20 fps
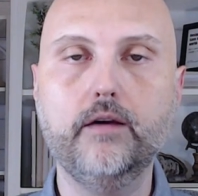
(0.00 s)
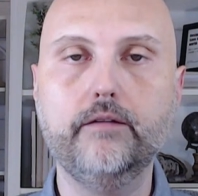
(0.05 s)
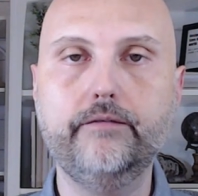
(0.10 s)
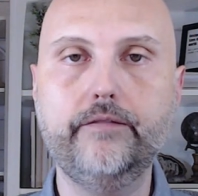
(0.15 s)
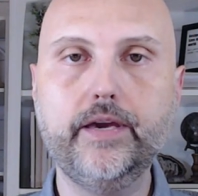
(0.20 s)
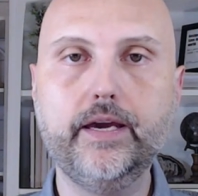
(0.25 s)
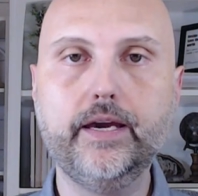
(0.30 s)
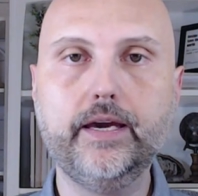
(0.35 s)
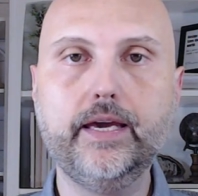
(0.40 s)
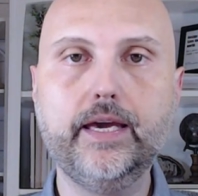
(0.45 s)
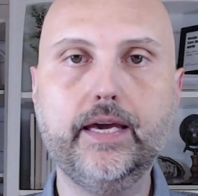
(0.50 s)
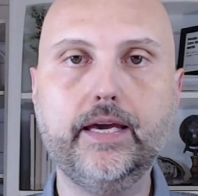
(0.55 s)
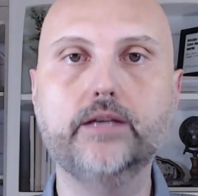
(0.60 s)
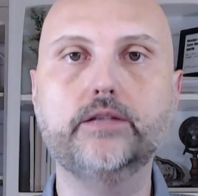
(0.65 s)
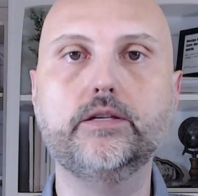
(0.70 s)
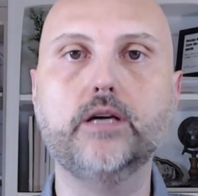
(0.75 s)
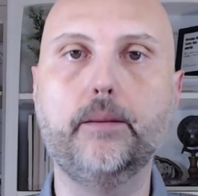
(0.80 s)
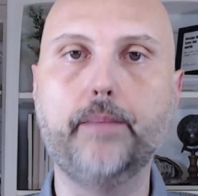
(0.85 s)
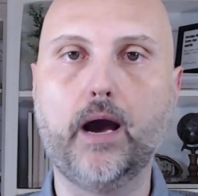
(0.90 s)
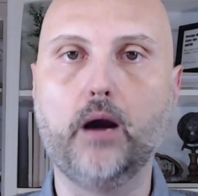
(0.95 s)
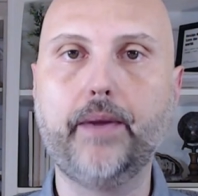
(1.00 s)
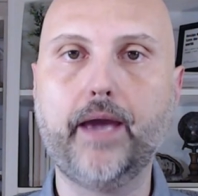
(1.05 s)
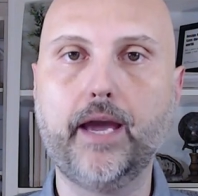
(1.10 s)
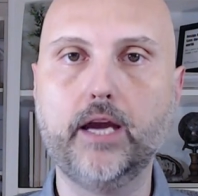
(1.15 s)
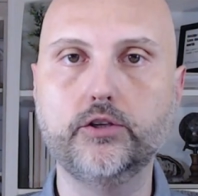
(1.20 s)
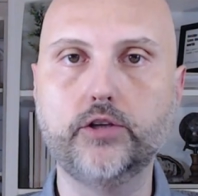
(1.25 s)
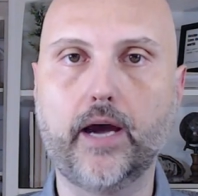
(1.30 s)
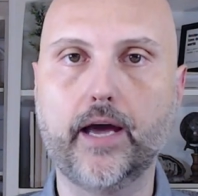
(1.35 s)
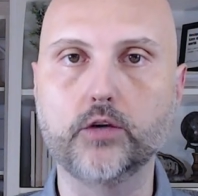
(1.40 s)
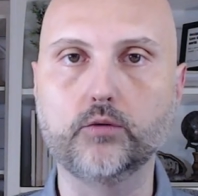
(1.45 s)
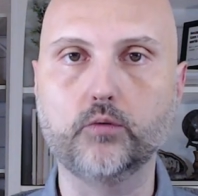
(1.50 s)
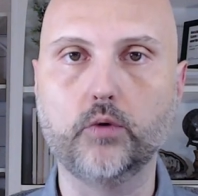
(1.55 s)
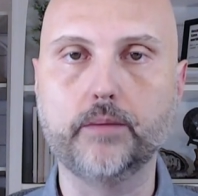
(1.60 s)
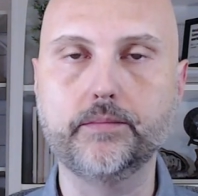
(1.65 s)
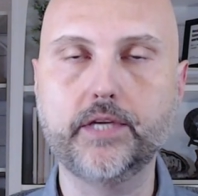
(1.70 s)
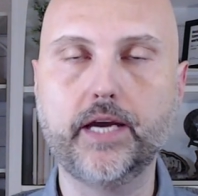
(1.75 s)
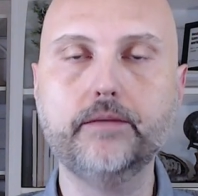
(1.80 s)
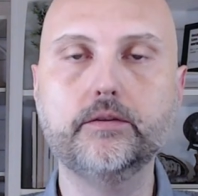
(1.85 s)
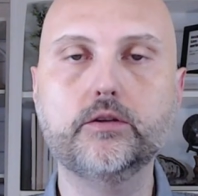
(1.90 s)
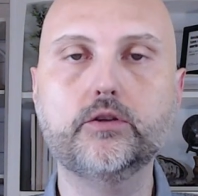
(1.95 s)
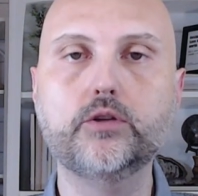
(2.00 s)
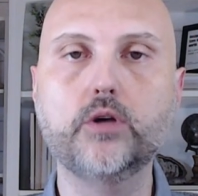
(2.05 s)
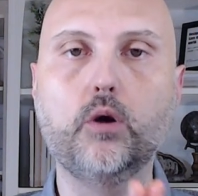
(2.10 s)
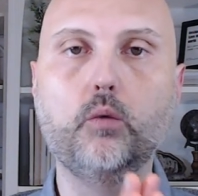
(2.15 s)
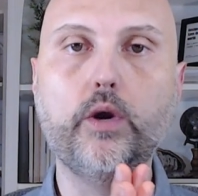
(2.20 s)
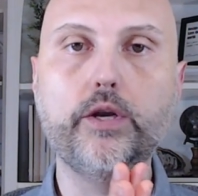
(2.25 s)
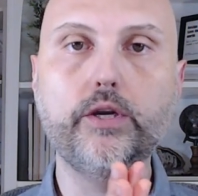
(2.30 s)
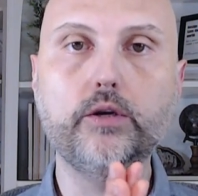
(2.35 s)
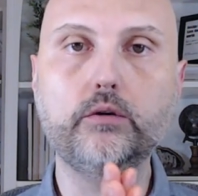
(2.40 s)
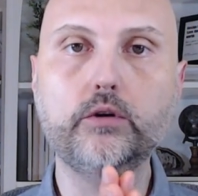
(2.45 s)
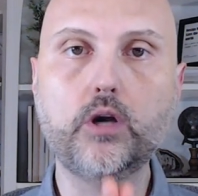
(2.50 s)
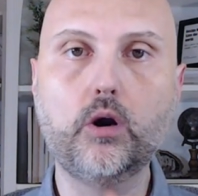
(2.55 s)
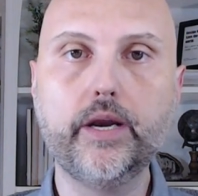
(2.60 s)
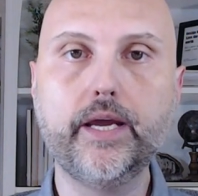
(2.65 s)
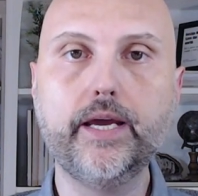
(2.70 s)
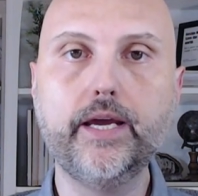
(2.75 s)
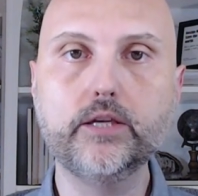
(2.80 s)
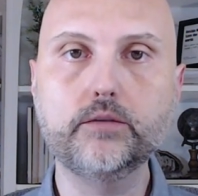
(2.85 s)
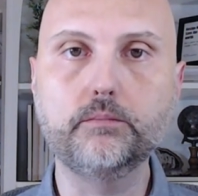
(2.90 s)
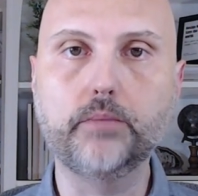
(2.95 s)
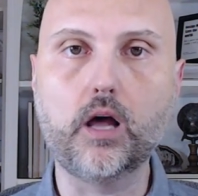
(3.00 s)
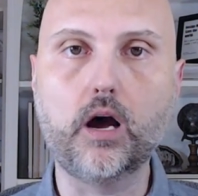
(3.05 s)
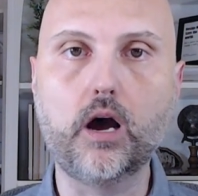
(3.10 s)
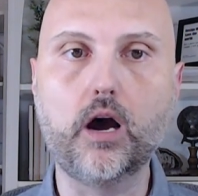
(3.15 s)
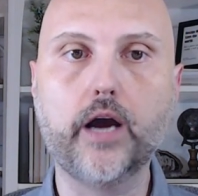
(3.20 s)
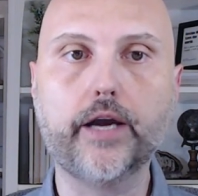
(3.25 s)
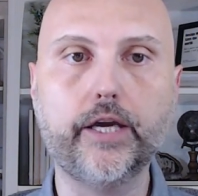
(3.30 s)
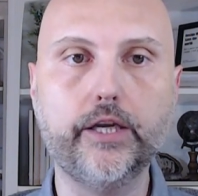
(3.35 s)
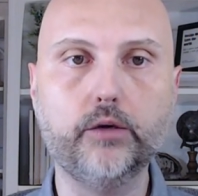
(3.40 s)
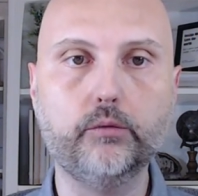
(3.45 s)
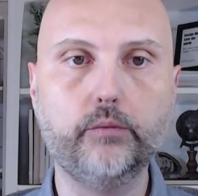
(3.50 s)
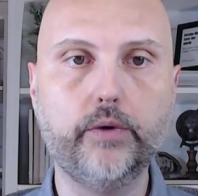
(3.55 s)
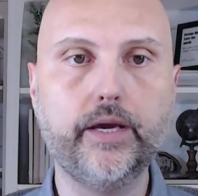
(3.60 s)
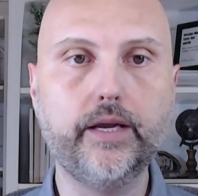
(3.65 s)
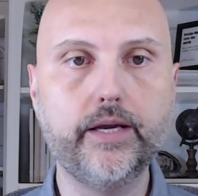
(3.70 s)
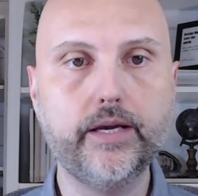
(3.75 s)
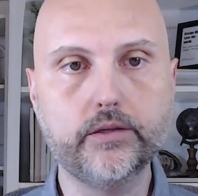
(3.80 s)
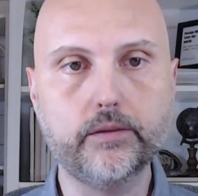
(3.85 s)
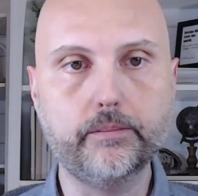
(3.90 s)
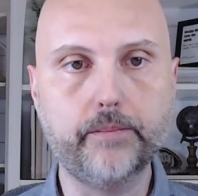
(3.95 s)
via his about page on his website. So when you go to his blog and you read his